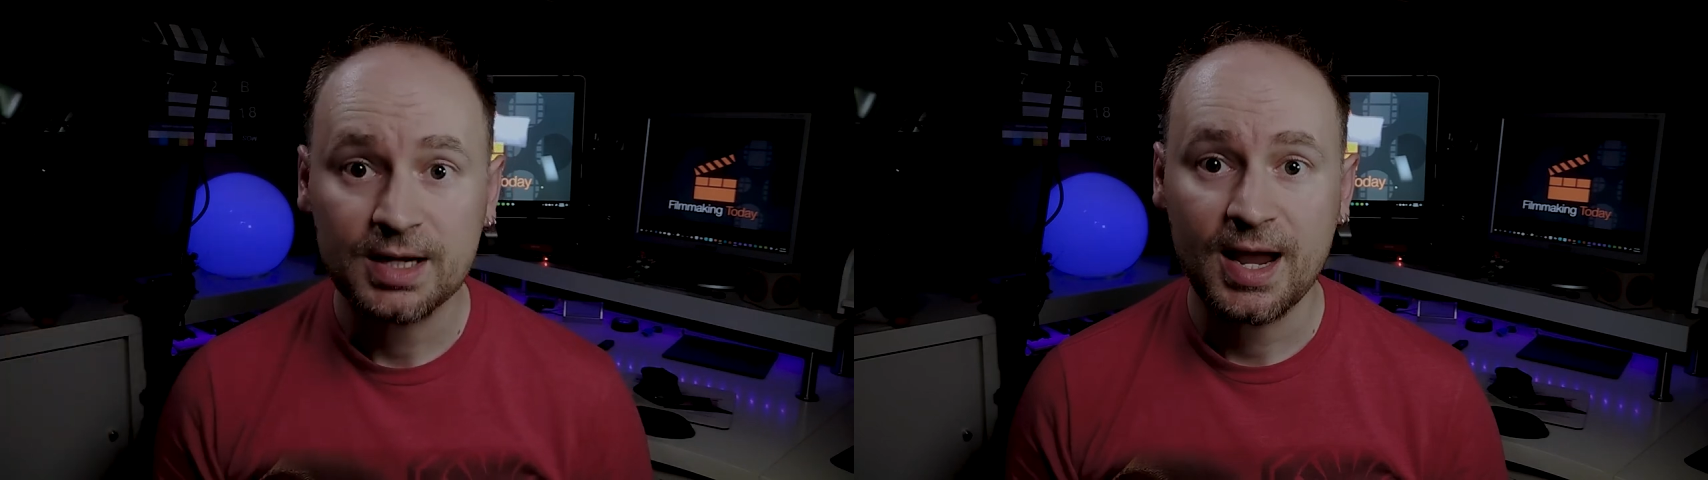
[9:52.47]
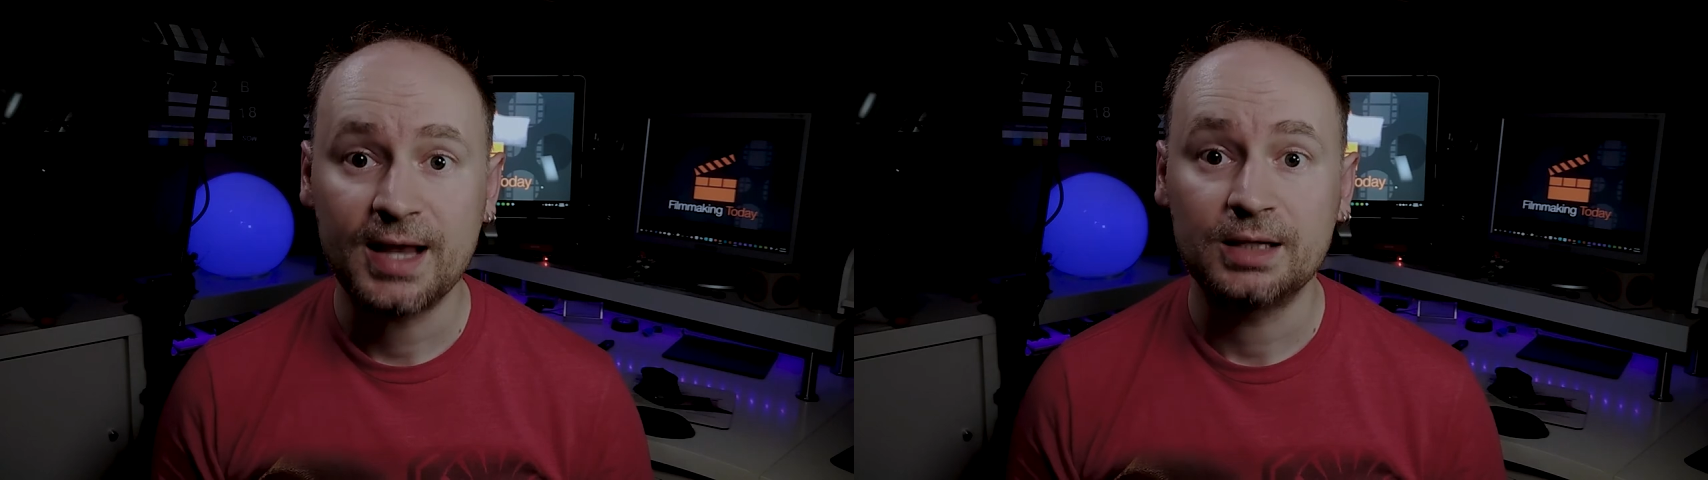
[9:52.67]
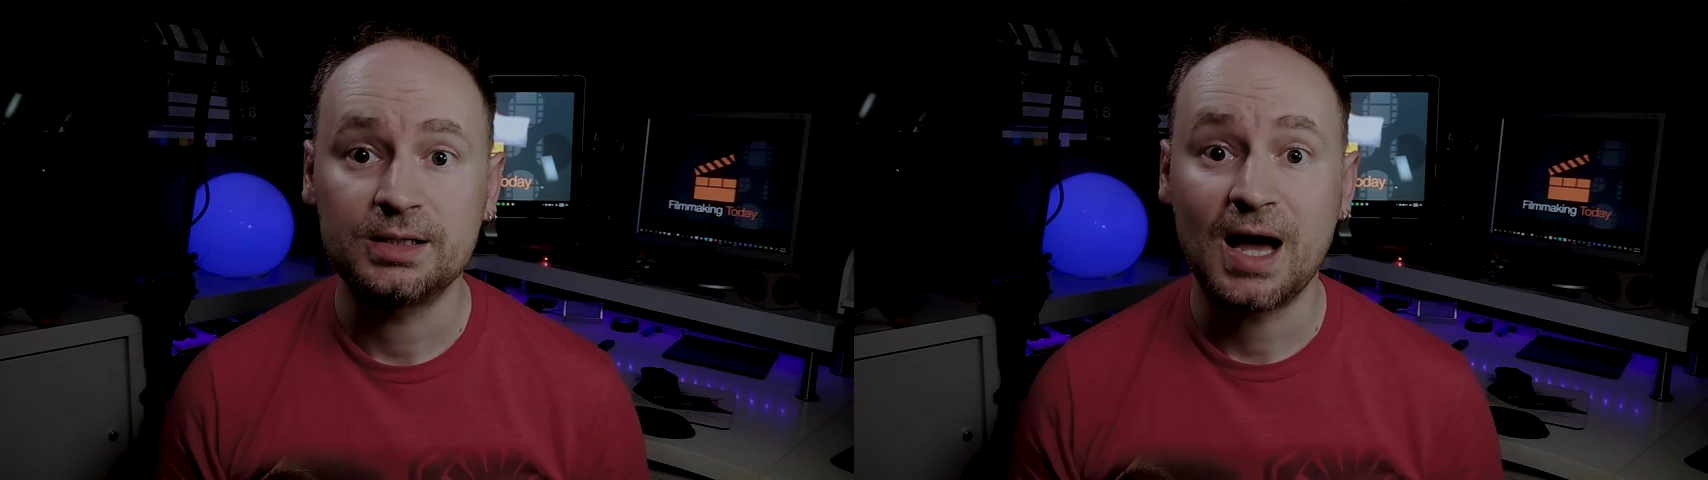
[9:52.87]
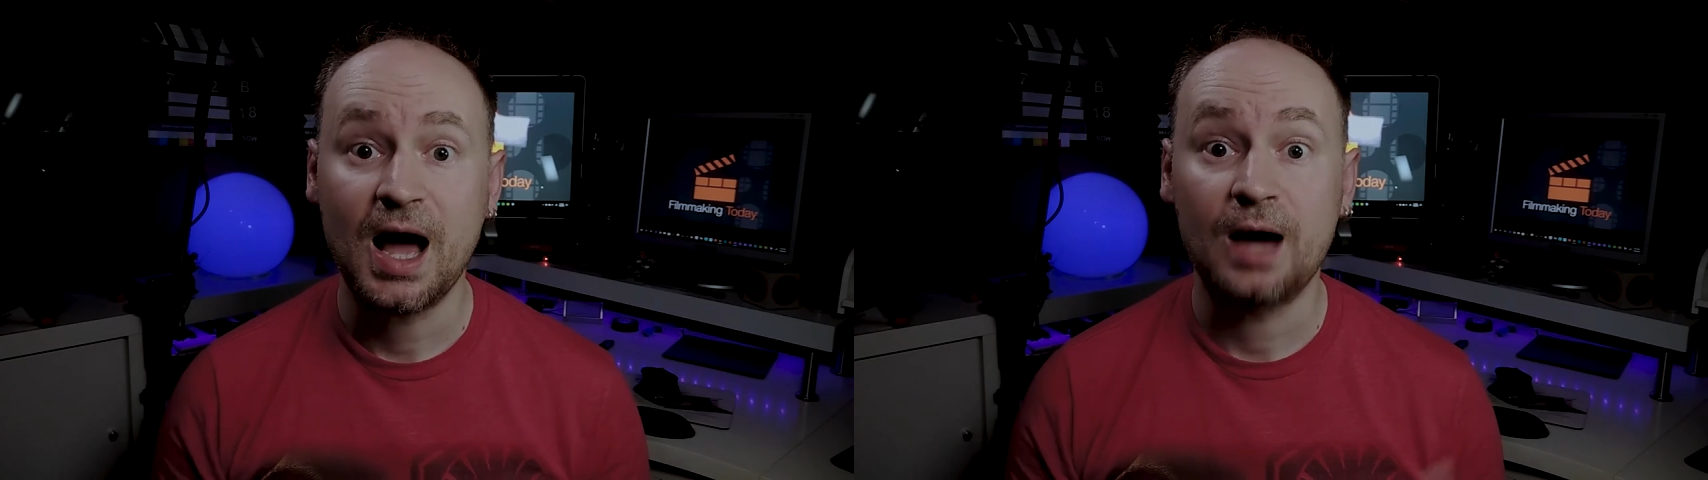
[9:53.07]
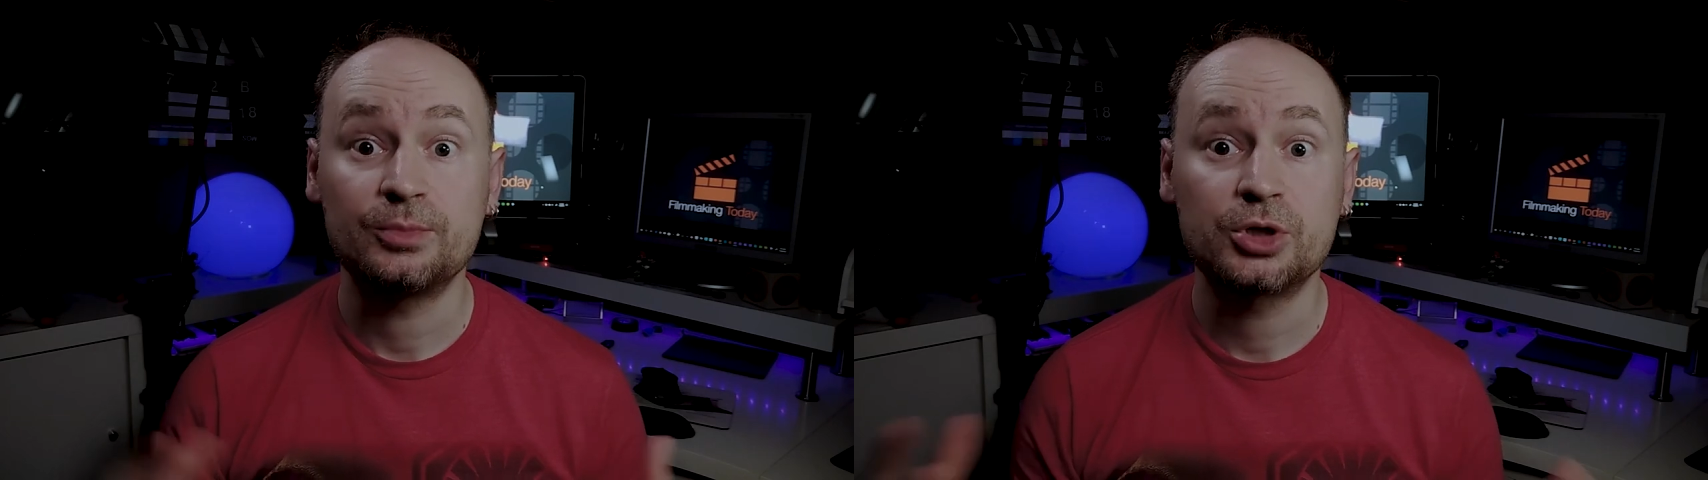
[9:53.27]
and
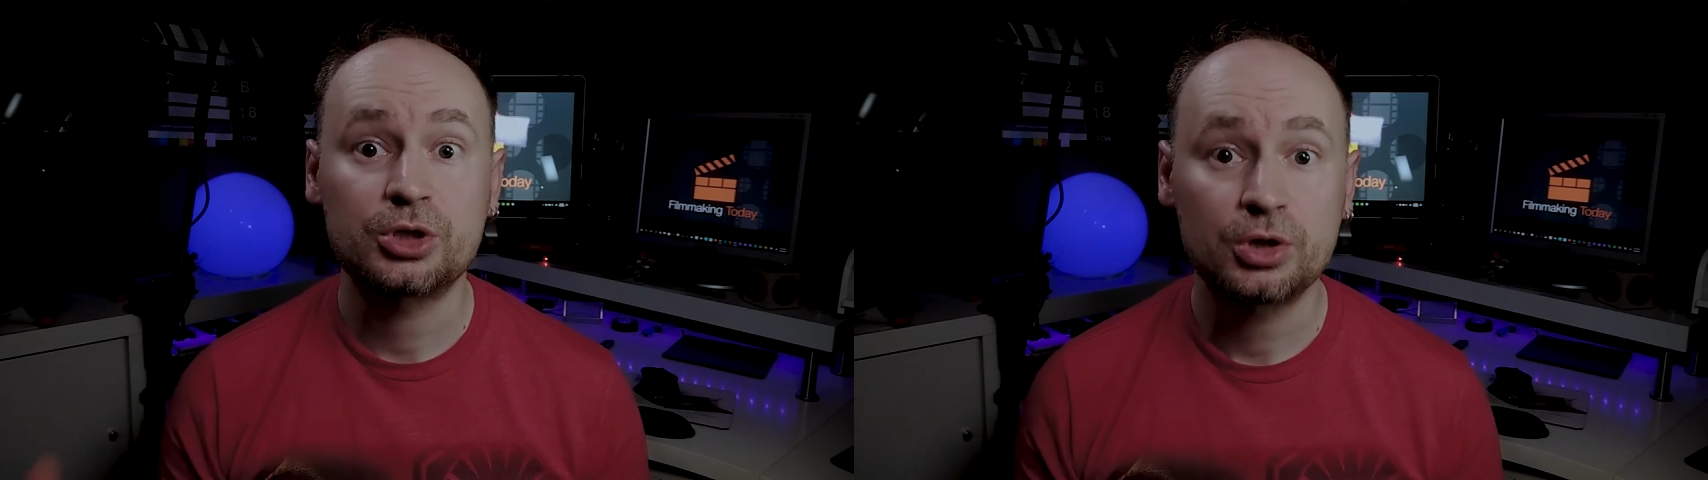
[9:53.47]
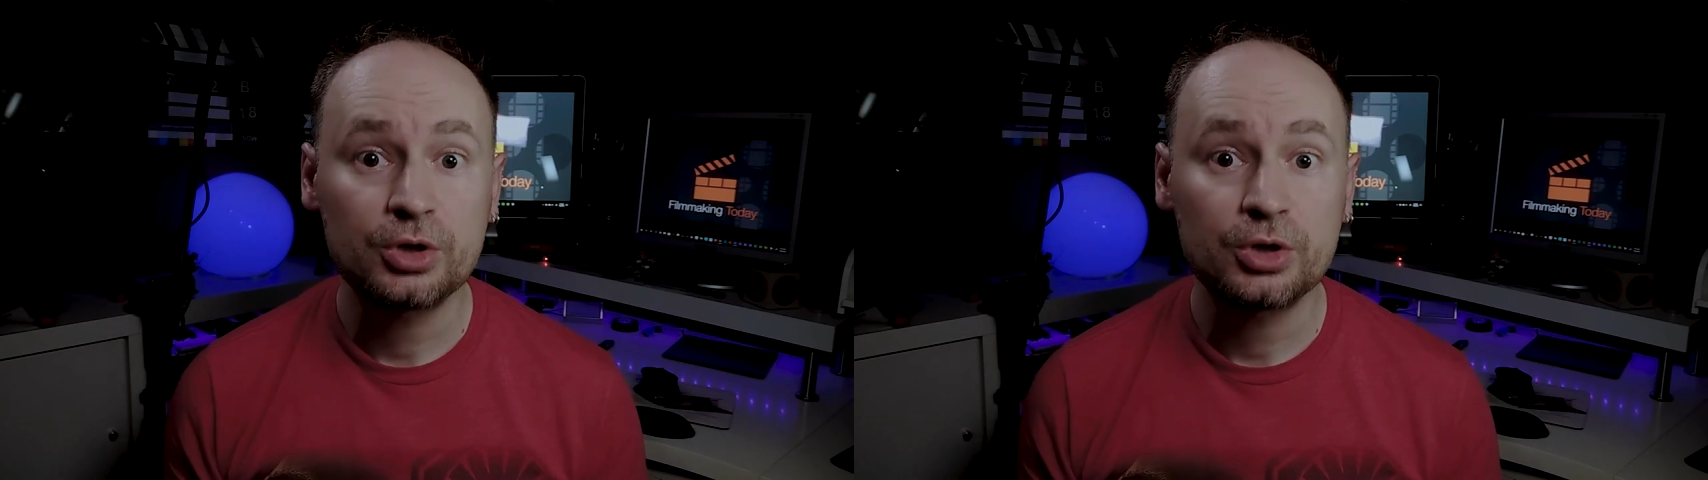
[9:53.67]
I'm sure